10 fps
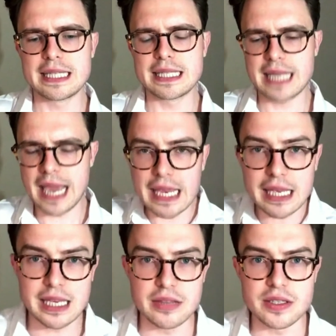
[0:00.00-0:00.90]

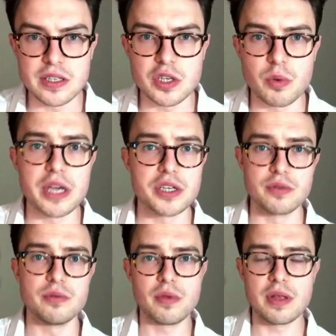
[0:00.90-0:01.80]
take in this
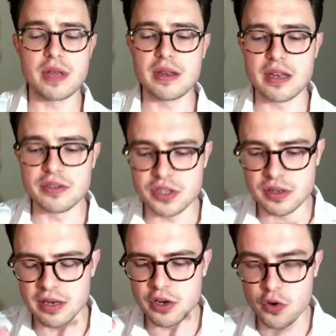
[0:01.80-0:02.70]
situation
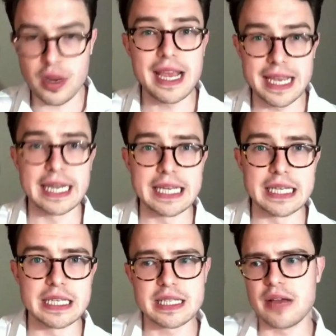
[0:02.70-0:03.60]
in creating
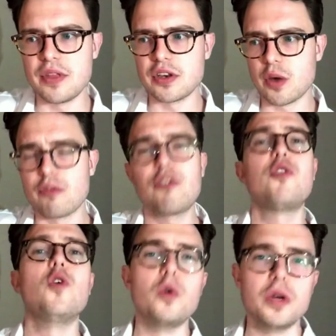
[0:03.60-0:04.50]
leaders, and then going
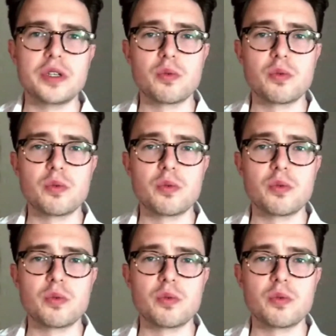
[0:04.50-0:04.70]
forward,